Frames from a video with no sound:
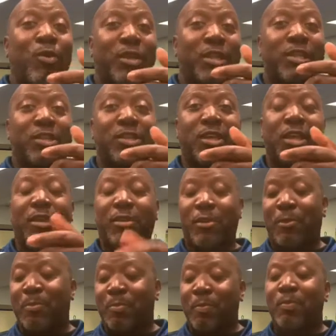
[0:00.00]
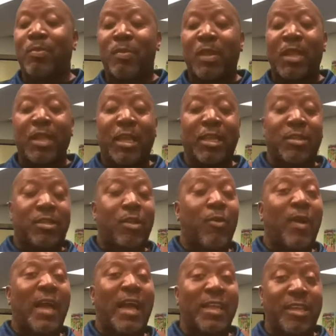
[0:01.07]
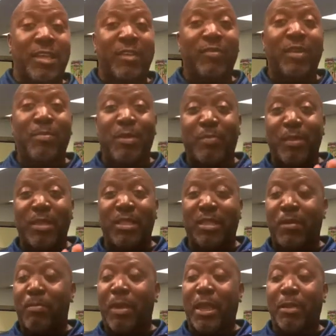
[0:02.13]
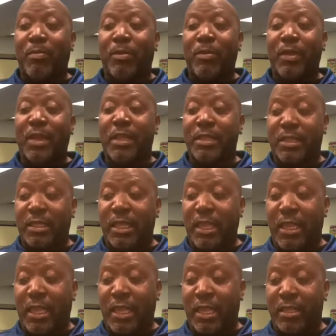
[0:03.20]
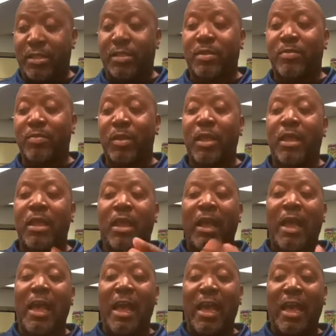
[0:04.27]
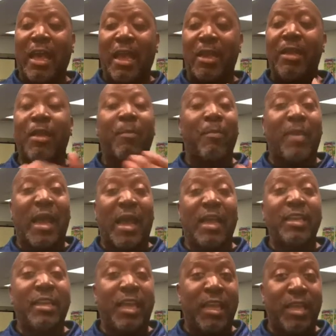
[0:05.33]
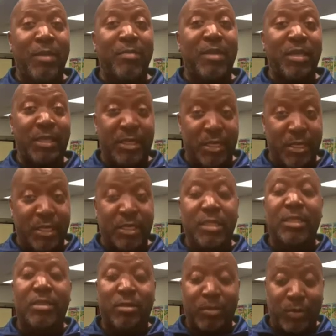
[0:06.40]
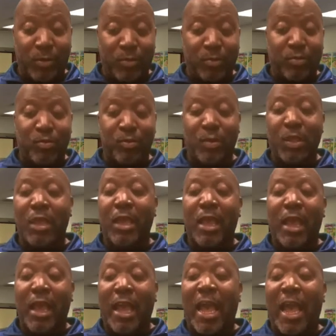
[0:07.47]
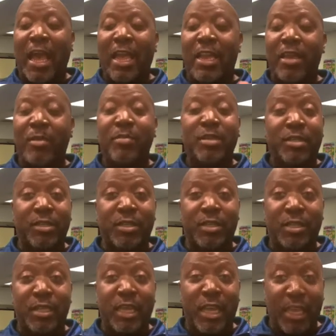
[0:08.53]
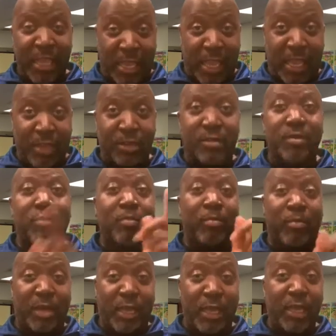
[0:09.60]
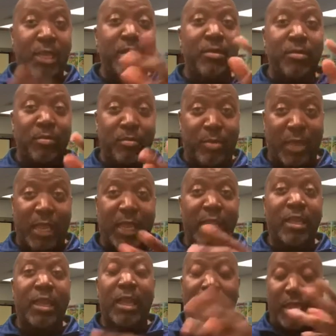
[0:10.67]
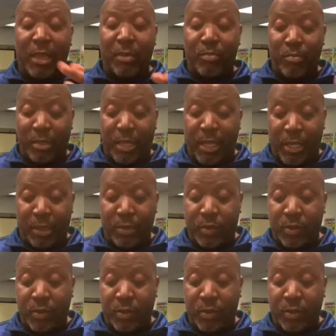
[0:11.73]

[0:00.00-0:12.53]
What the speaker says: each other. And so I give them a piece of paper that says, "Hi, my name is, I am good at blank, blank, and blank.